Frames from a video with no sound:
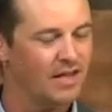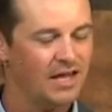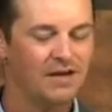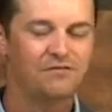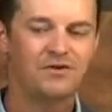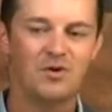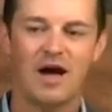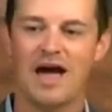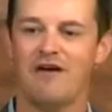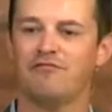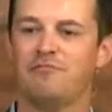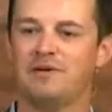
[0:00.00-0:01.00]
if you
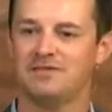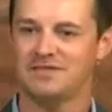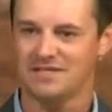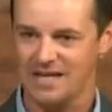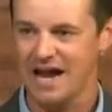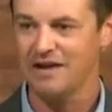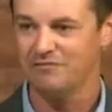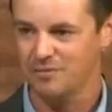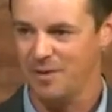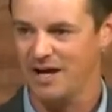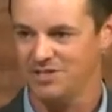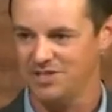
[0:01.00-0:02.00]
have been saved
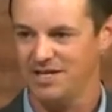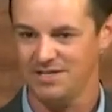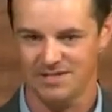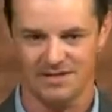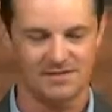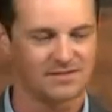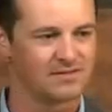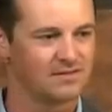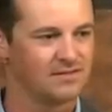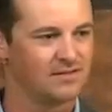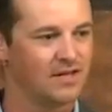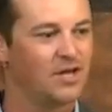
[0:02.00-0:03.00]
by Jesus,
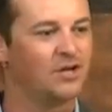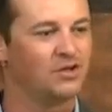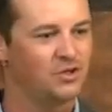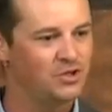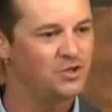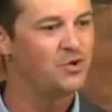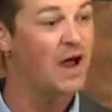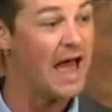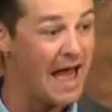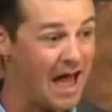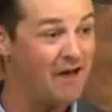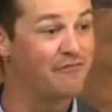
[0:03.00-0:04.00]
you
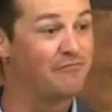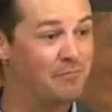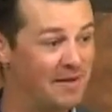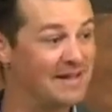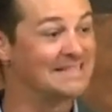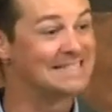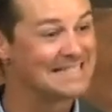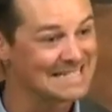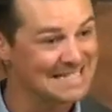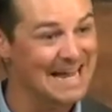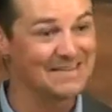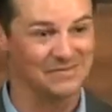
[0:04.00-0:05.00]
have been
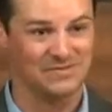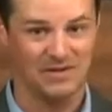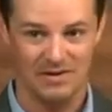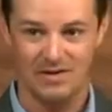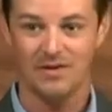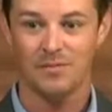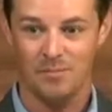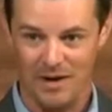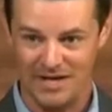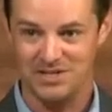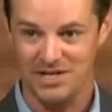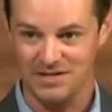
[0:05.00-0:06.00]
sent
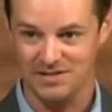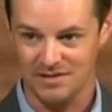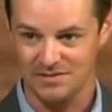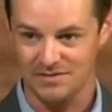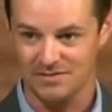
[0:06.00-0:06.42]
by Jesus.